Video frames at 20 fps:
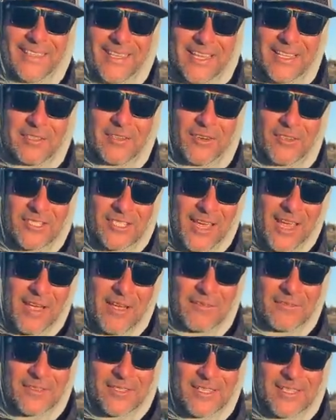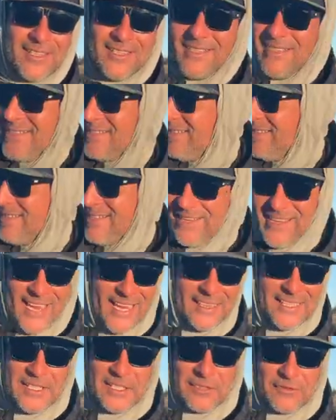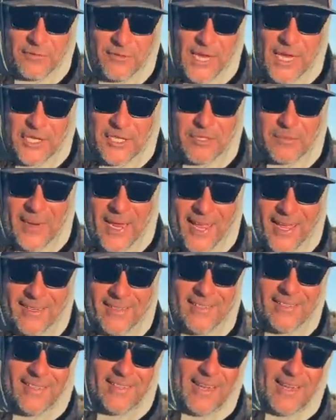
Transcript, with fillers: against ourselves and these fish, man.